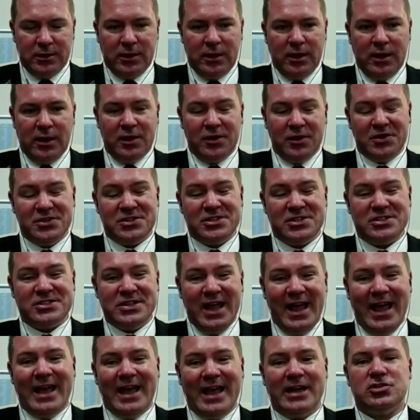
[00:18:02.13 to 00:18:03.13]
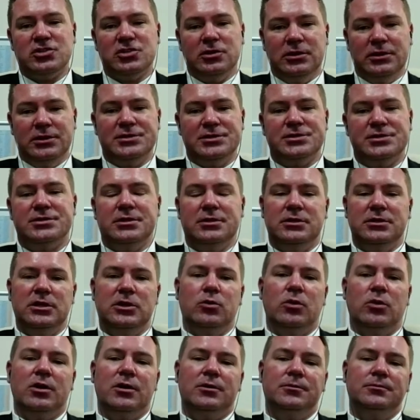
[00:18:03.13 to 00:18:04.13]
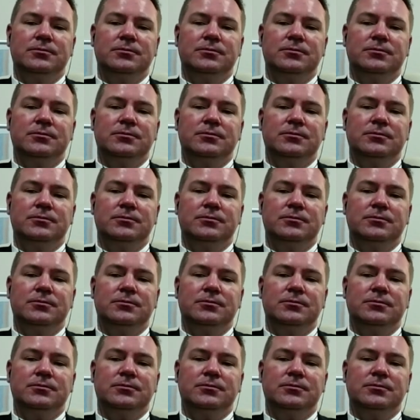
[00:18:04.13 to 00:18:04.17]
This is the actual list that DEWA